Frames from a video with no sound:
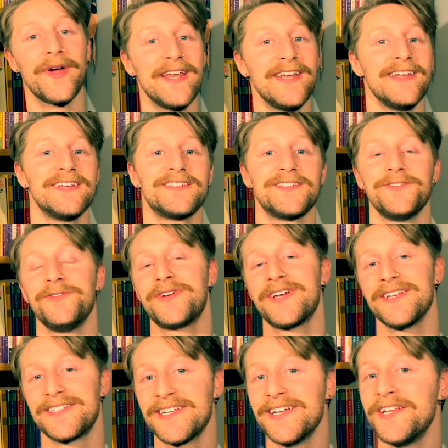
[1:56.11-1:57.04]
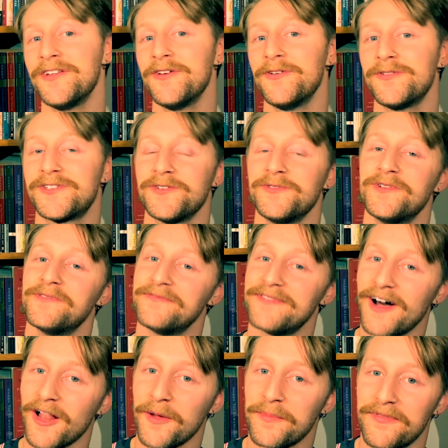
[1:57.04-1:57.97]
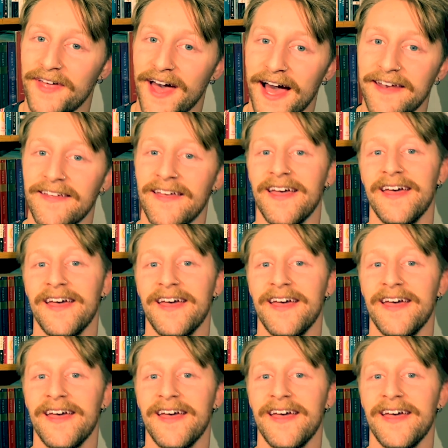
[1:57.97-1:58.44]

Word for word: We need to continue to develop that